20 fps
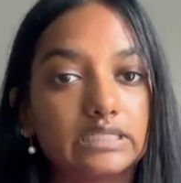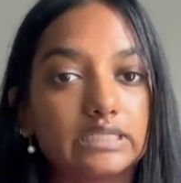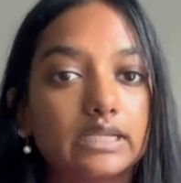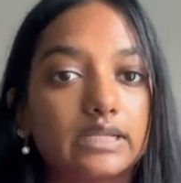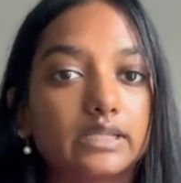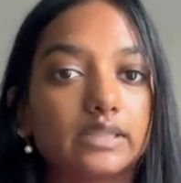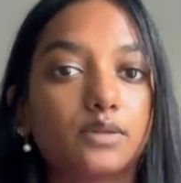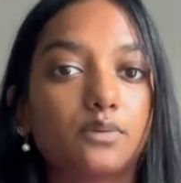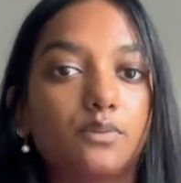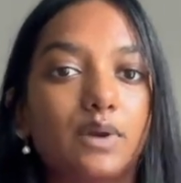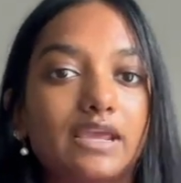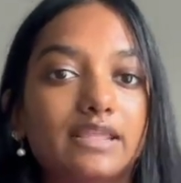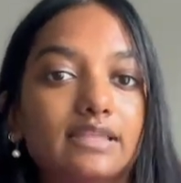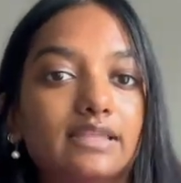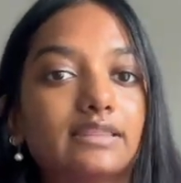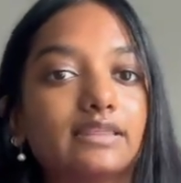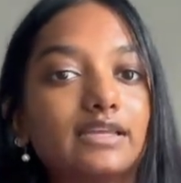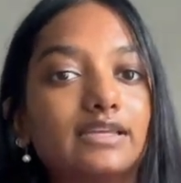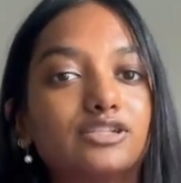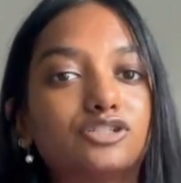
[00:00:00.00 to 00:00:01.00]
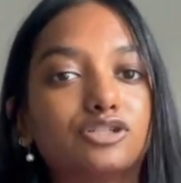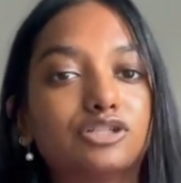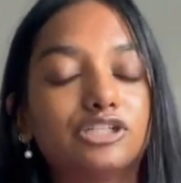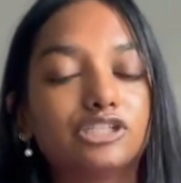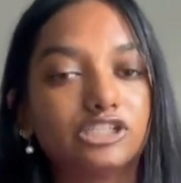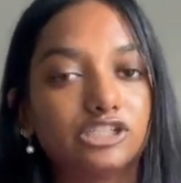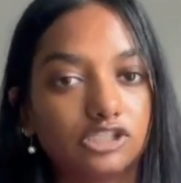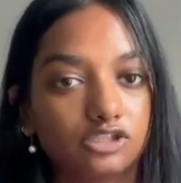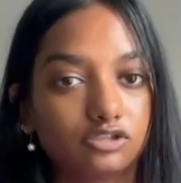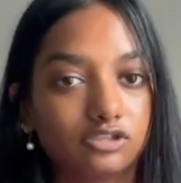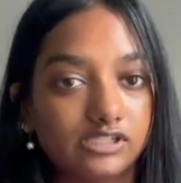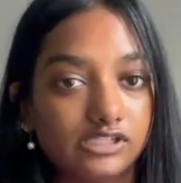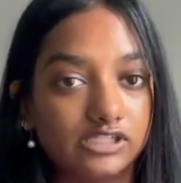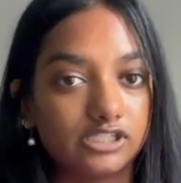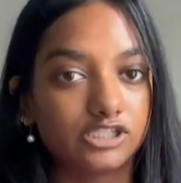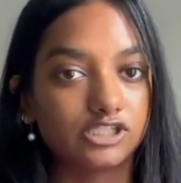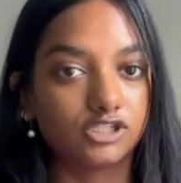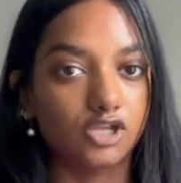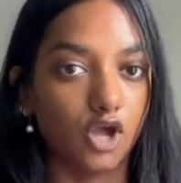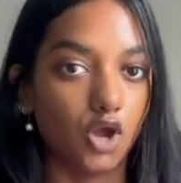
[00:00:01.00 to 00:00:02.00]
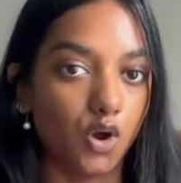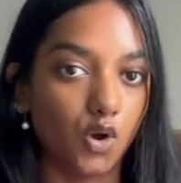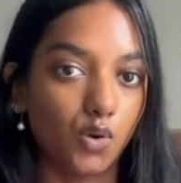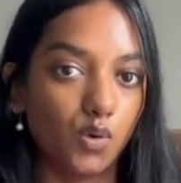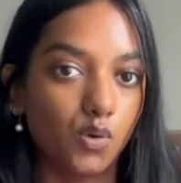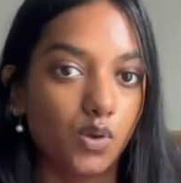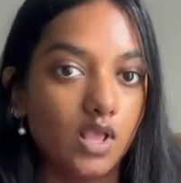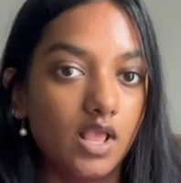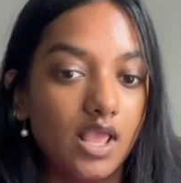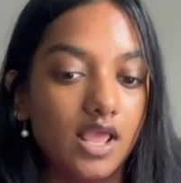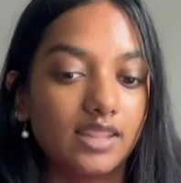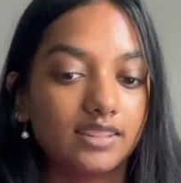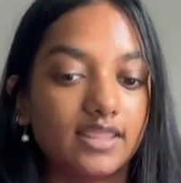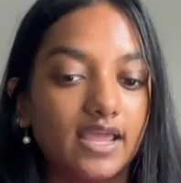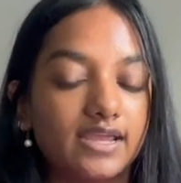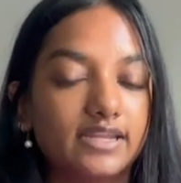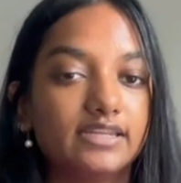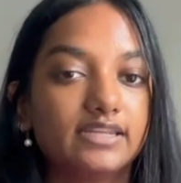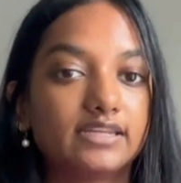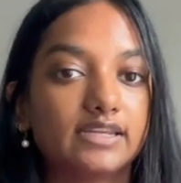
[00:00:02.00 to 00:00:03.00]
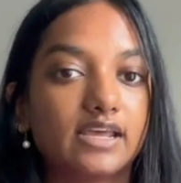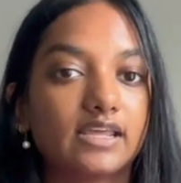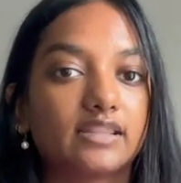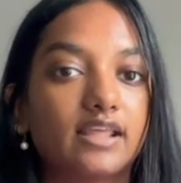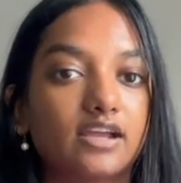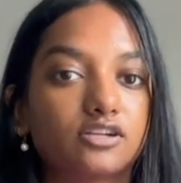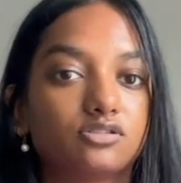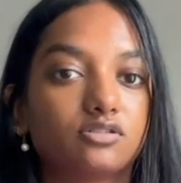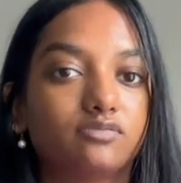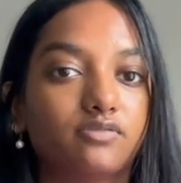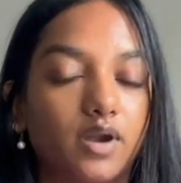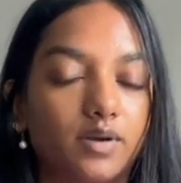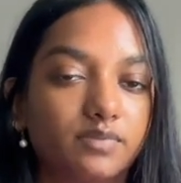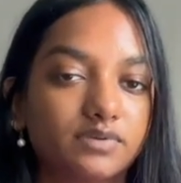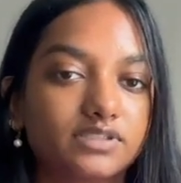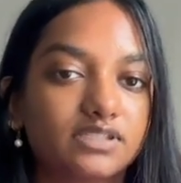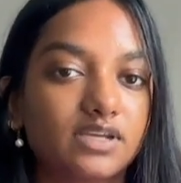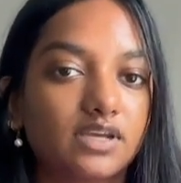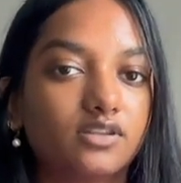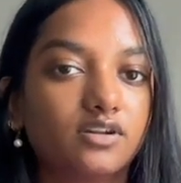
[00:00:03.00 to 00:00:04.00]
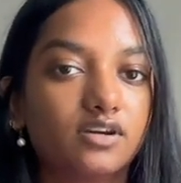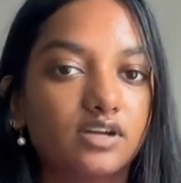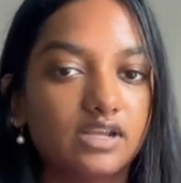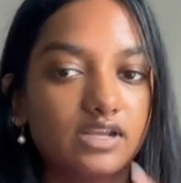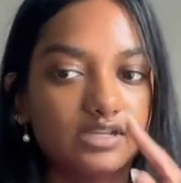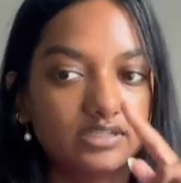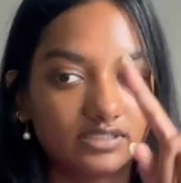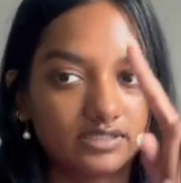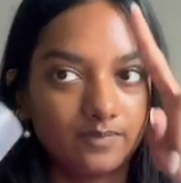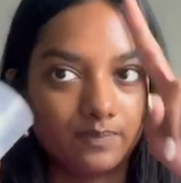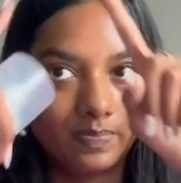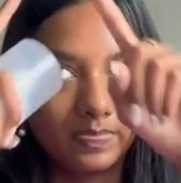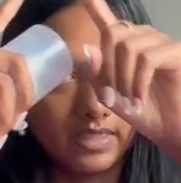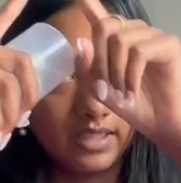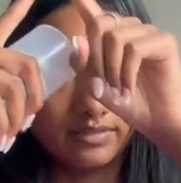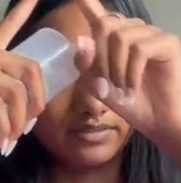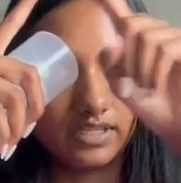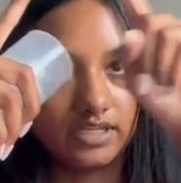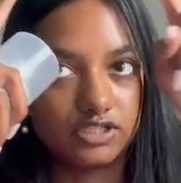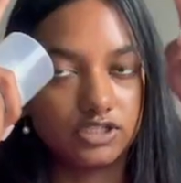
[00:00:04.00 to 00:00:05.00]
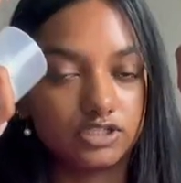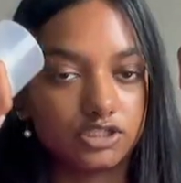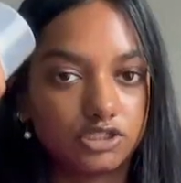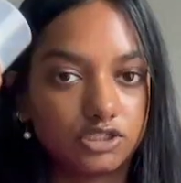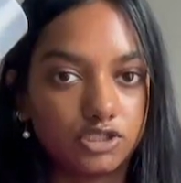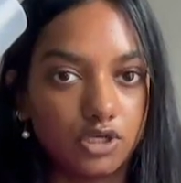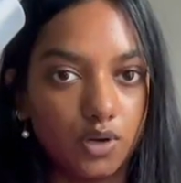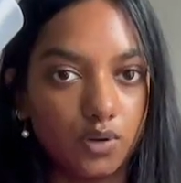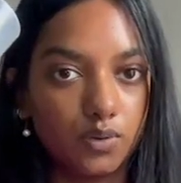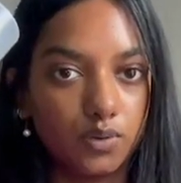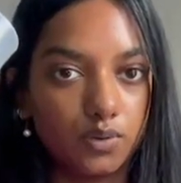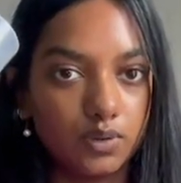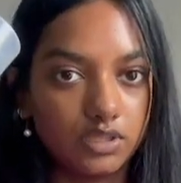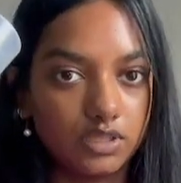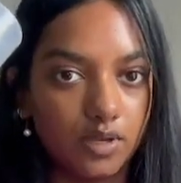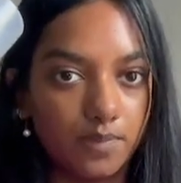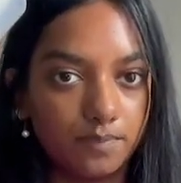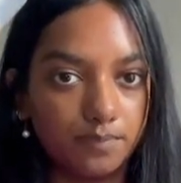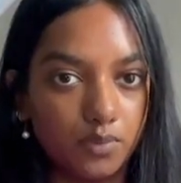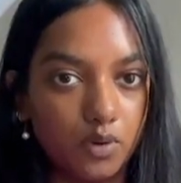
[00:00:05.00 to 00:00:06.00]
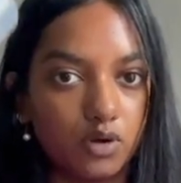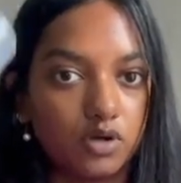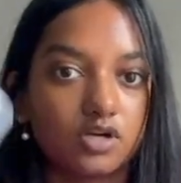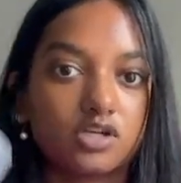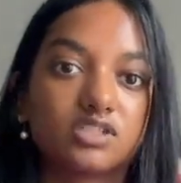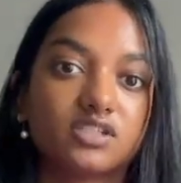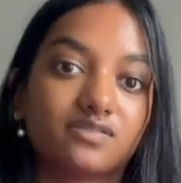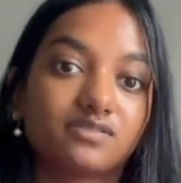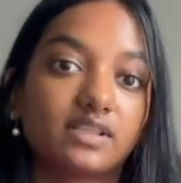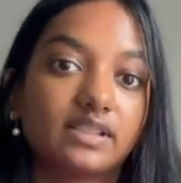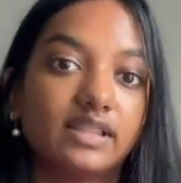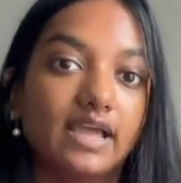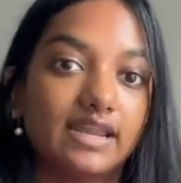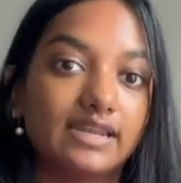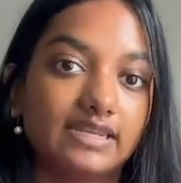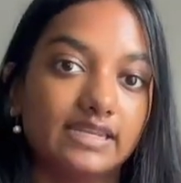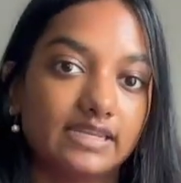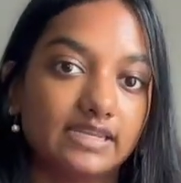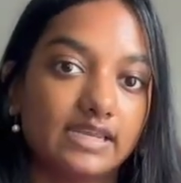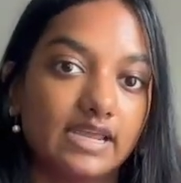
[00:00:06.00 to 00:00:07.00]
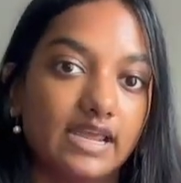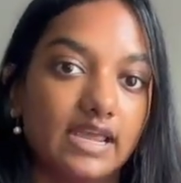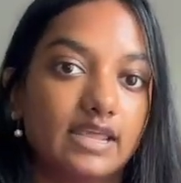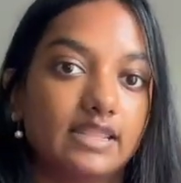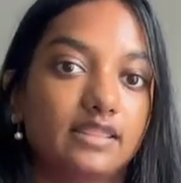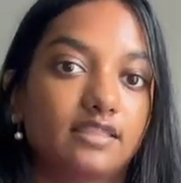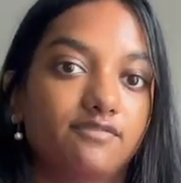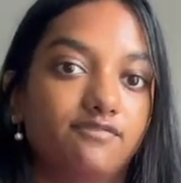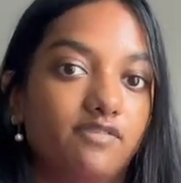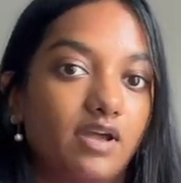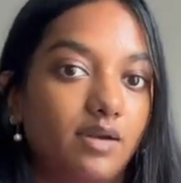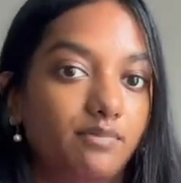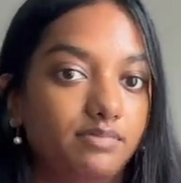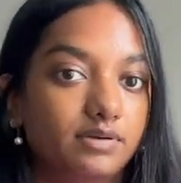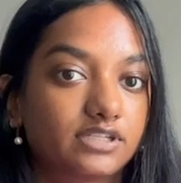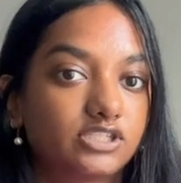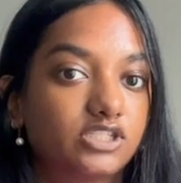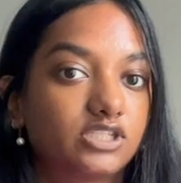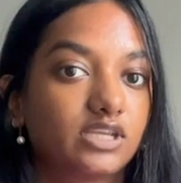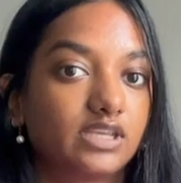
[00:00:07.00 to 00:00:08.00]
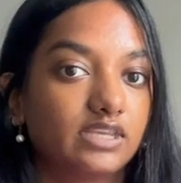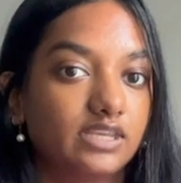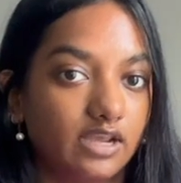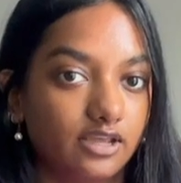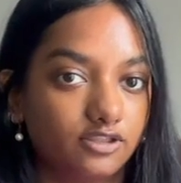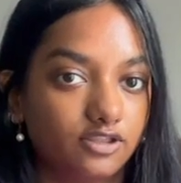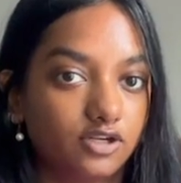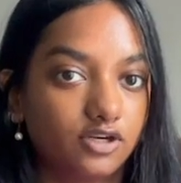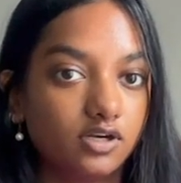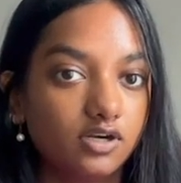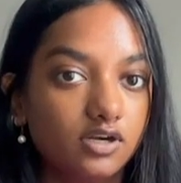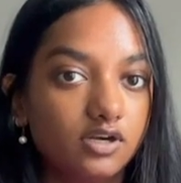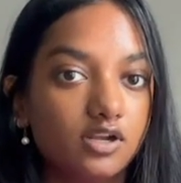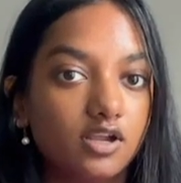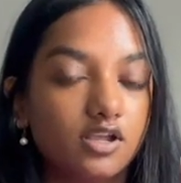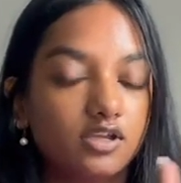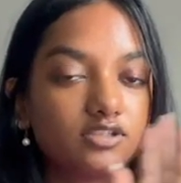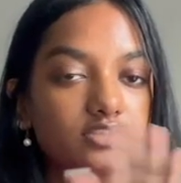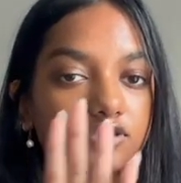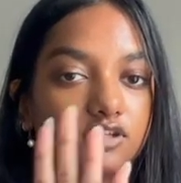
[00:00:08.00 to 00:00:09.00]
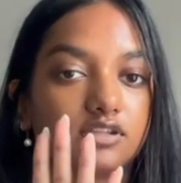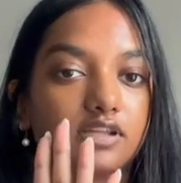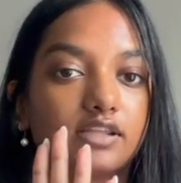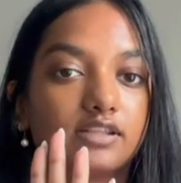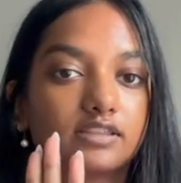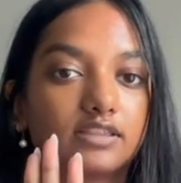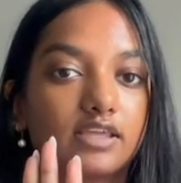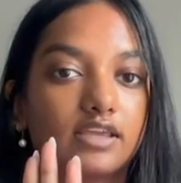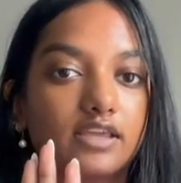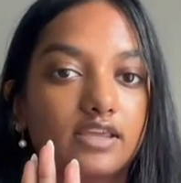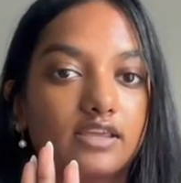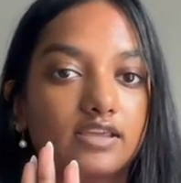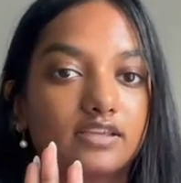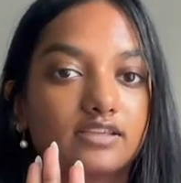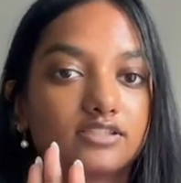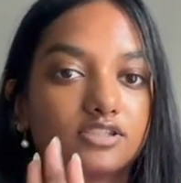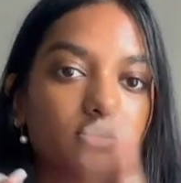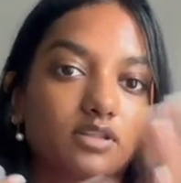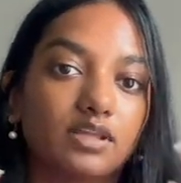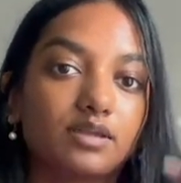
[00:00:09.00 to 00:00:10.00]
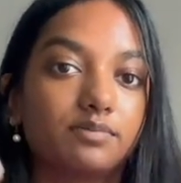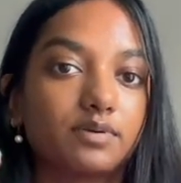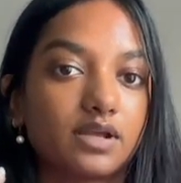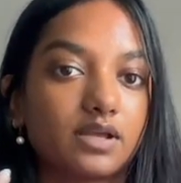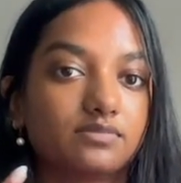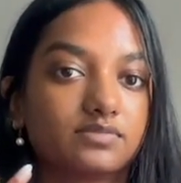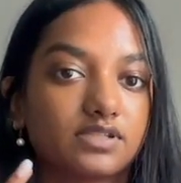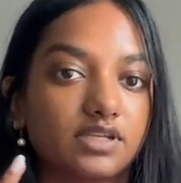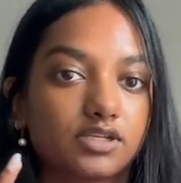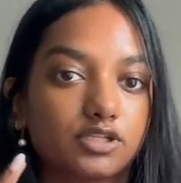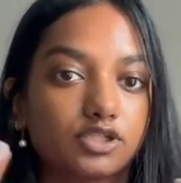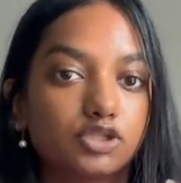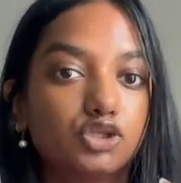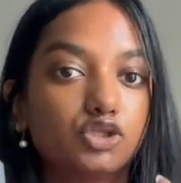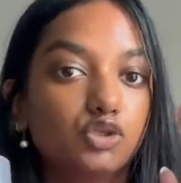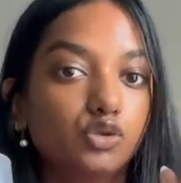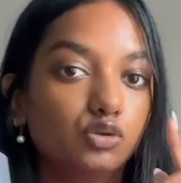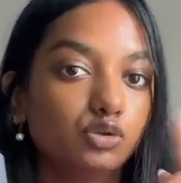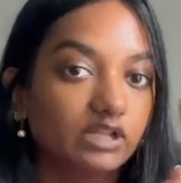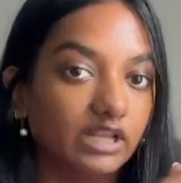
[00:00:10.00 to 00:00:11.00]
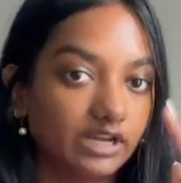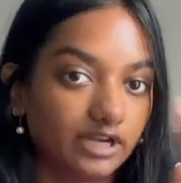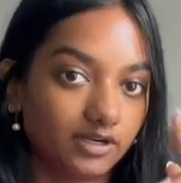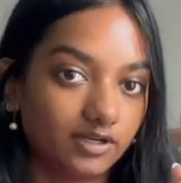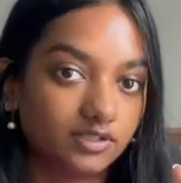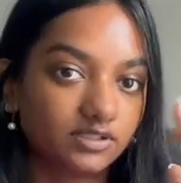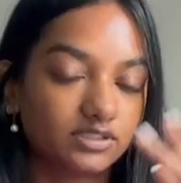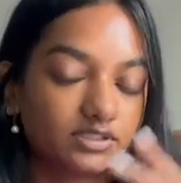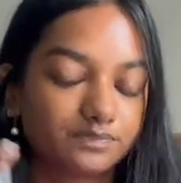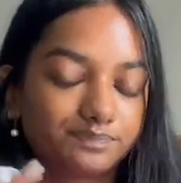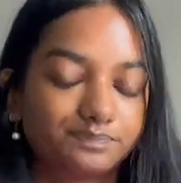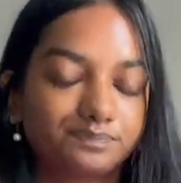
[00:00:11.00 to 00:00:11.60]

the way that they traditionally sew lining and the actual fabric together is they just sew the borders of the lining and the fabric together so that they so that it becomes like two layers.